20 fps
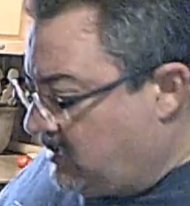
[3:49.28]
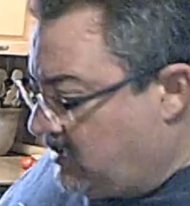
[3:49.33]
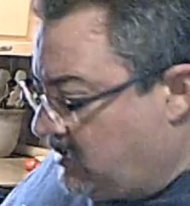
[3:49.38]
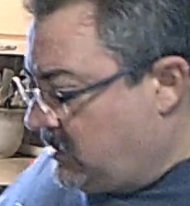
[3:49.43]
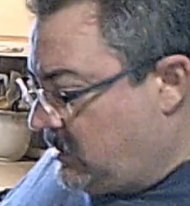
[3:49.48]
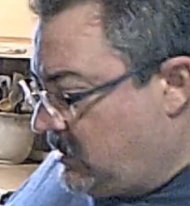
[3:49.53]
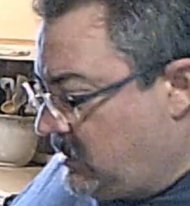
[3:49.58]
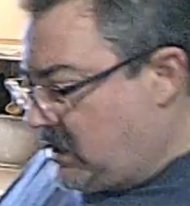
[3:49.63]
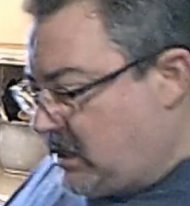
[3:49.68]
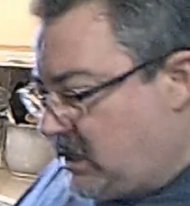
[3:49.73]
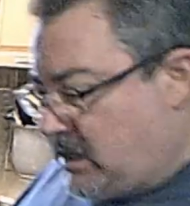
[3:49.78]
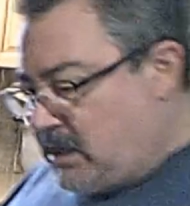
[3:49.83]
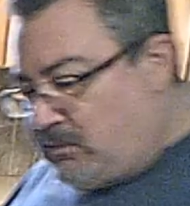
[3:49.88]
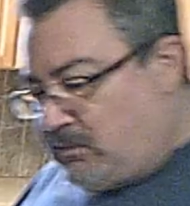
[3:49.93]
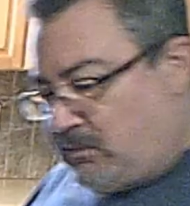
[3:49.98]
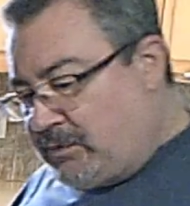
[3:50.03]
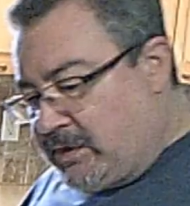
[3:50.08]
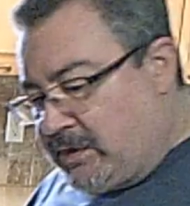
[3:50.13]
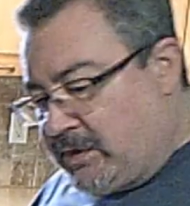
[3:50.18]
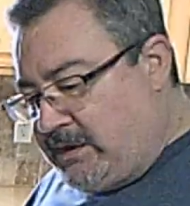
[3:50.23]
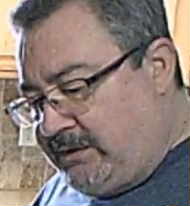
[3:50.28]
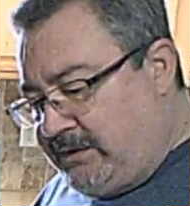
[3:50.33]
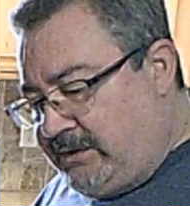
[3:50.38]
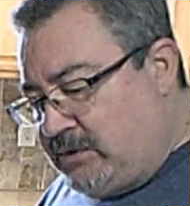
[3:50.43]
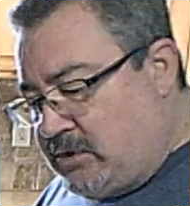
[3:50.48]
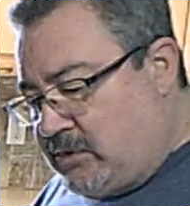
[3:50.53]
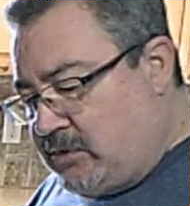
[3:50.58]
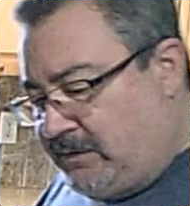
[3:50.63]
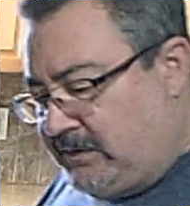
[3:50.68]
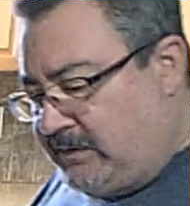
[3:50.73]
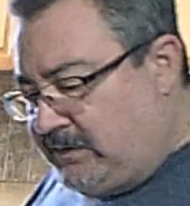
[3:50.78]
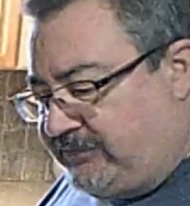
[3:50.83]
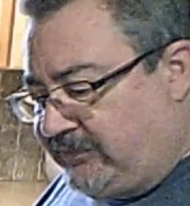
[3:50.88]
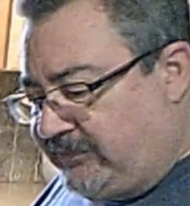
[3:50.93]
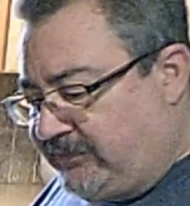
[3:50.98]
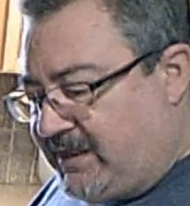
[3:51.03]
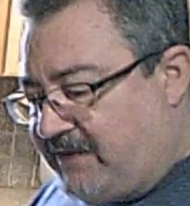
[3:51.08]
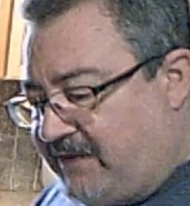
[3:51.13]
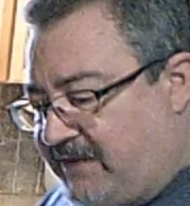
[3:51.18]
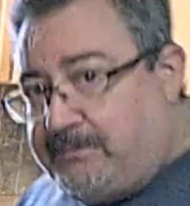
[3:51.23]
And what we're going to do is just
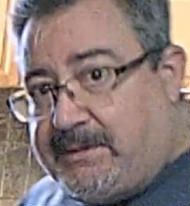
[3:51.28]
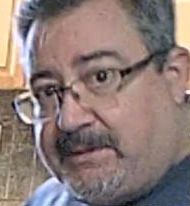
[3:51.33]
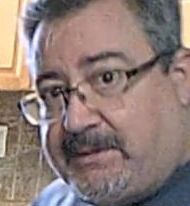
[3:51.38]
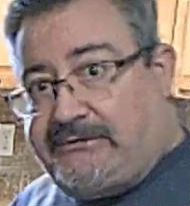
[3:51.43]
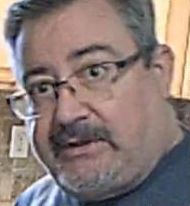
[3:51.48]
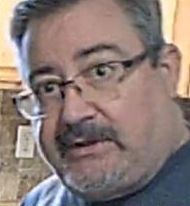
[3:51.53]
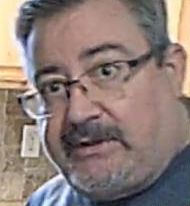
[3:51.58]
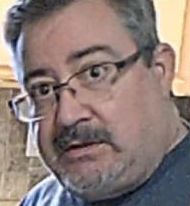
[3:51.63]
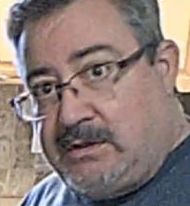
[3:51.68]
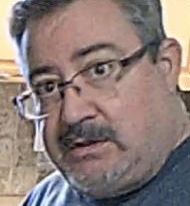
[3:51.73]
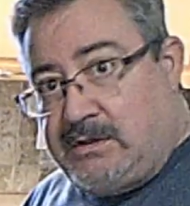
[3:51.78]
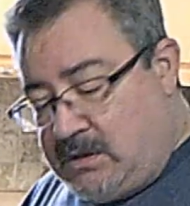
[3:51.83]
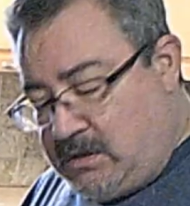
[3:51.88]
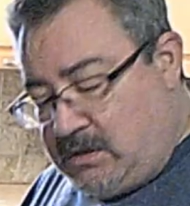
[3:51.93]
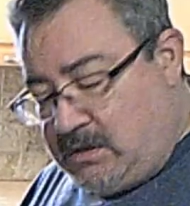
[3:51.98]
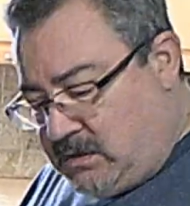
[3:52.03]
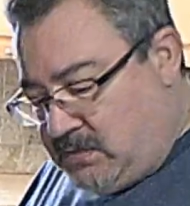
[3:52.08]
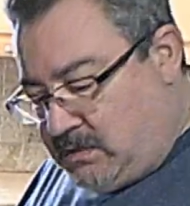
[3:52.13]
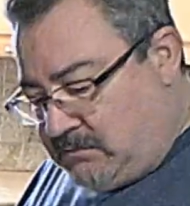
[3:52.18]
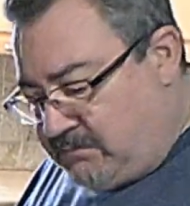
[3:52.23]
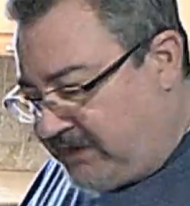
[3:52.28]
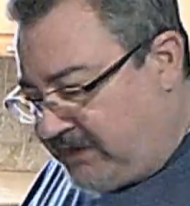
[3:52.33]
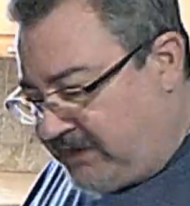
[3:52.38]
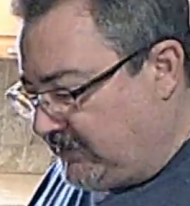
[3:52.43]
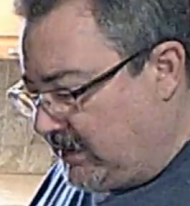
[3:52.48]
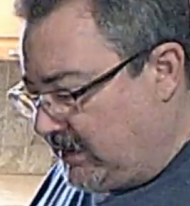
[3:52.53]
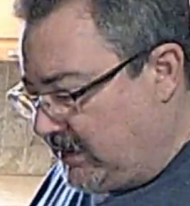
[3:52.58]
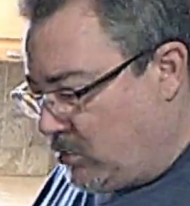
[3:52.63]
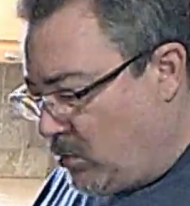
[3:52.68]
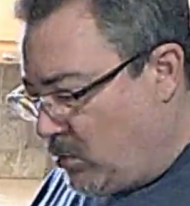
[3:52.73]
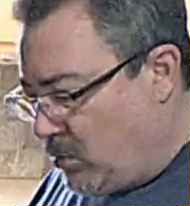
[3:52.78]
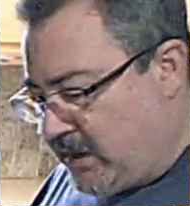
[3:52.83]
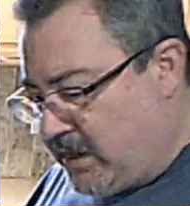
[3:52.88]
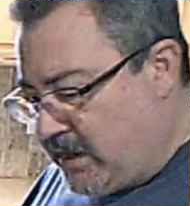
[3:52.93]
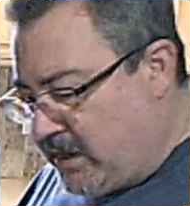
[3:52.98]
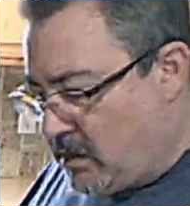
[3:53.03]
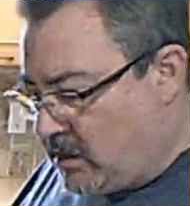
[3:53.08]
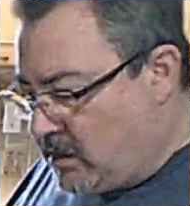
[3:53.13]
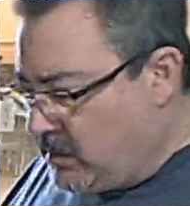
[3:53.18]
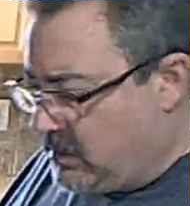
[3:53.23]
have a basic mixing bowl here,
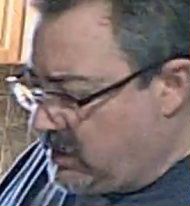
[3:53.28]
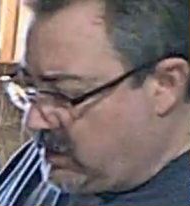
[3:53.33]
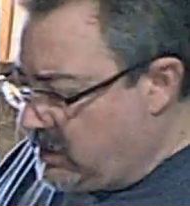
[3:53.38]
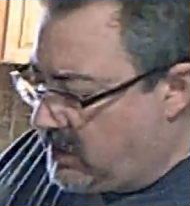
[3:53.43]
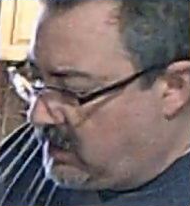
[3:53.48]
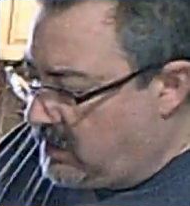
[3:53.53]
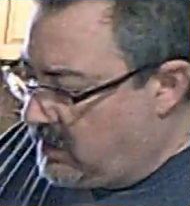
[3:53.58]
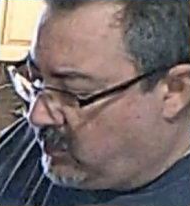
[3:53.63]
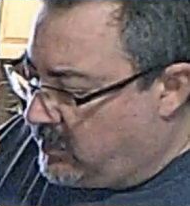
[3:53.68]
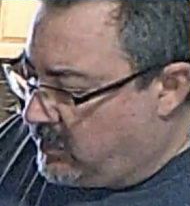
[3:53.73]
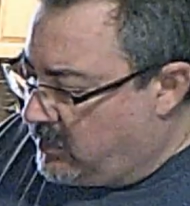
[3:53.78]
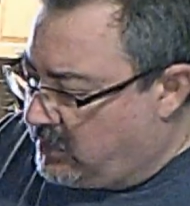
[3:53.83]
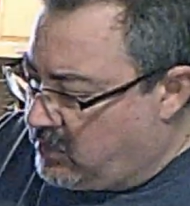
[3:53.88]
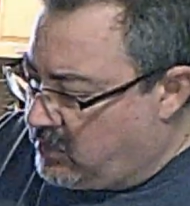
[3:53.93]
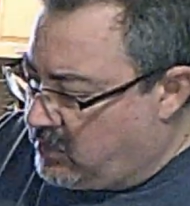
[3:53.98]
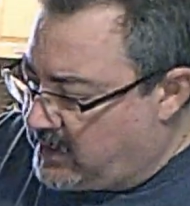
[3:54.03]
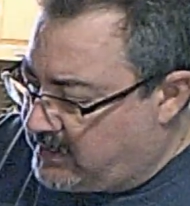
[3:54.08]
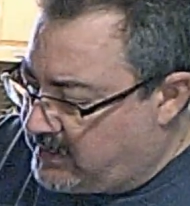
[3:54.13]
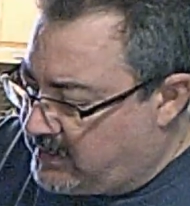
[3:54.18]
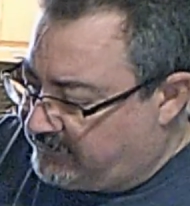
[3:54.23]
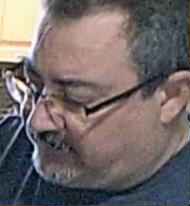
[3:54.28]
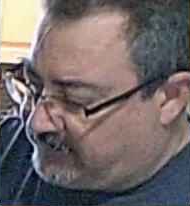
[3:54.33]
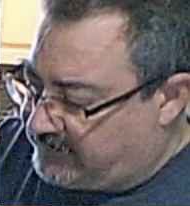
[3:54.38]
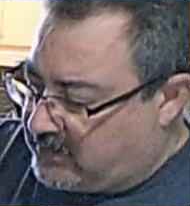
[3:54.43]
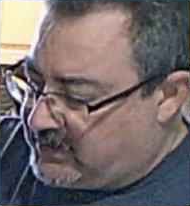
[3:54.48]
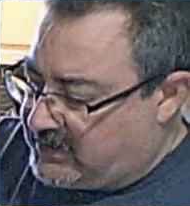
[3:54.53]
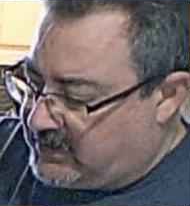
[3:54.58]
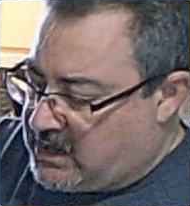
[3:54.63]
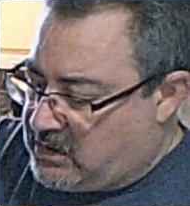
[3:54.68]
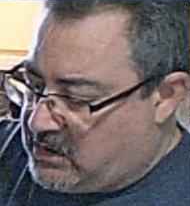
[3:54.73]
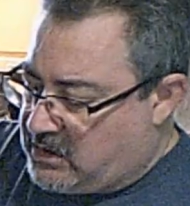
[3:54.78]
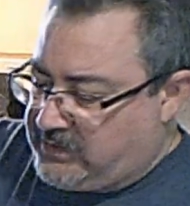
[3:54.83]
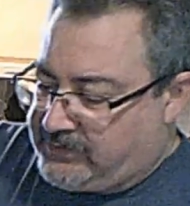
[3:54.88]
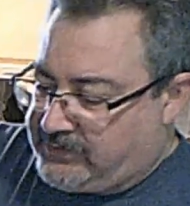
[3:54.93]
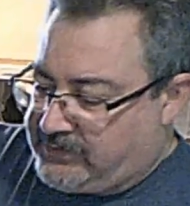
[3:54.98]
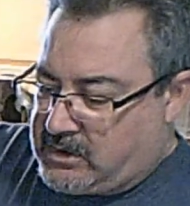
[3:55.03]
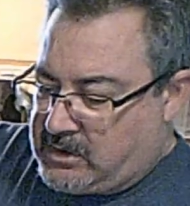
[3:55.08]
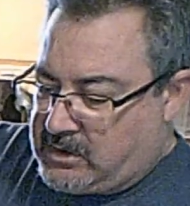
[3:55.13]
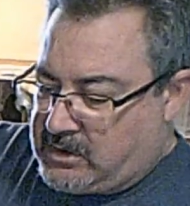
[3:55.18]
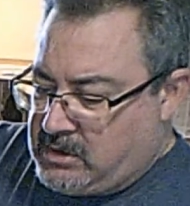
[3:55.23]
and we're going to go ahead and start out with
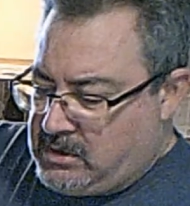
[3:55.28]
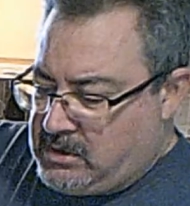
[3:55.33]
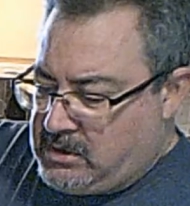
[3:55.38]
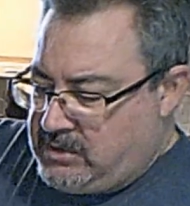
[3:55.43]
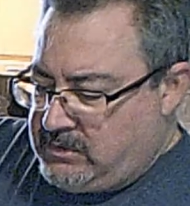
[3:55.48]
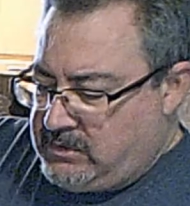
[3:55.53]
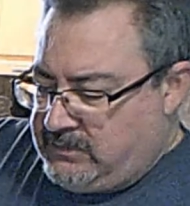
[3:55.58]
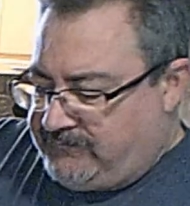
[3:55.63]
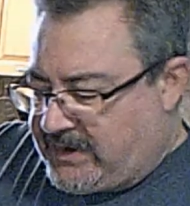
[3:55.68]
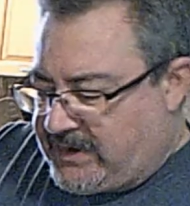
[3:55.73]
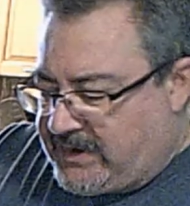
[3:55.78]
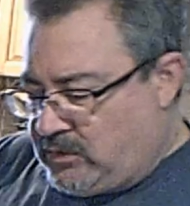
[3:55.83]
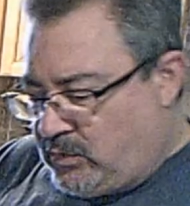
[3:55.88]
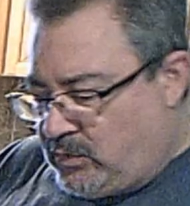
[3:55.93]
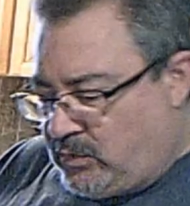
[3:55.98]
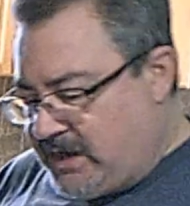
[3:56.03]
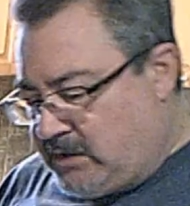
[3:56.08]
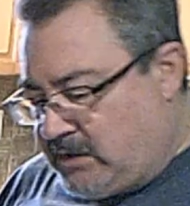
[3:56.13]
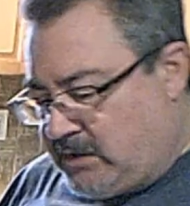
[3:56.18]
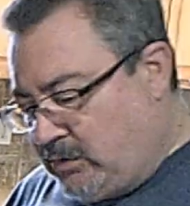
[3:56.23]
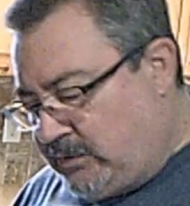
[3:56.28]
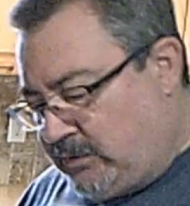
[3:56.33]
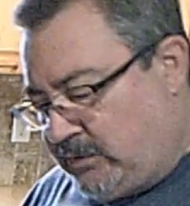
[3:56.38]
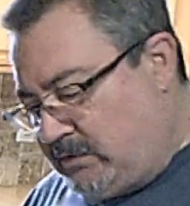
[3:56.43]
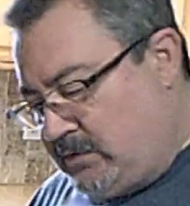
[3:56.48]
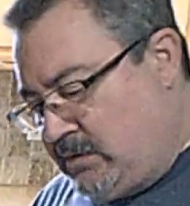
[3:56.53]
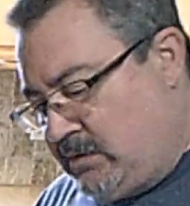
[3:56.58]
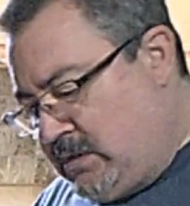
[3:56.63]
our vital wheat gluten.